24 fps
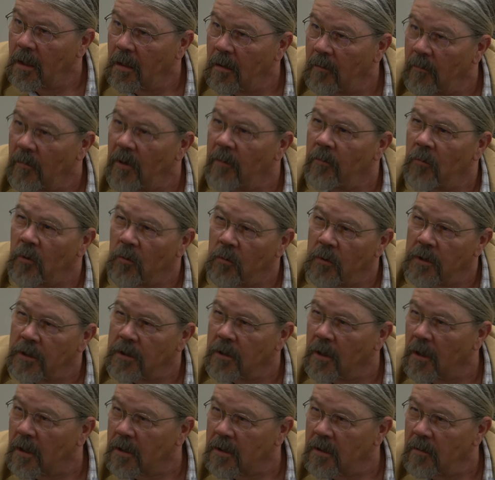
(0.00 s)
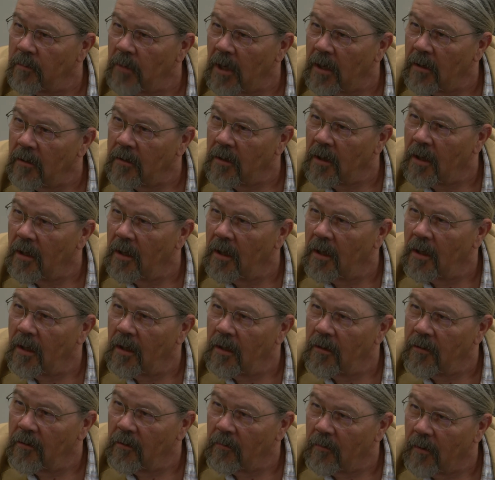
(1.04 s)
Remember we talked about
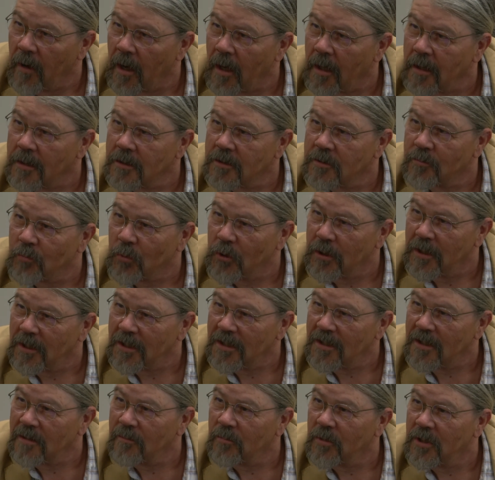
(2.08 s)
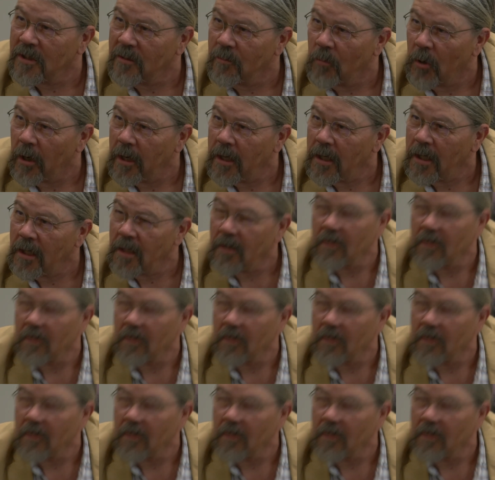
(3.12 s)
the rock is predictably break?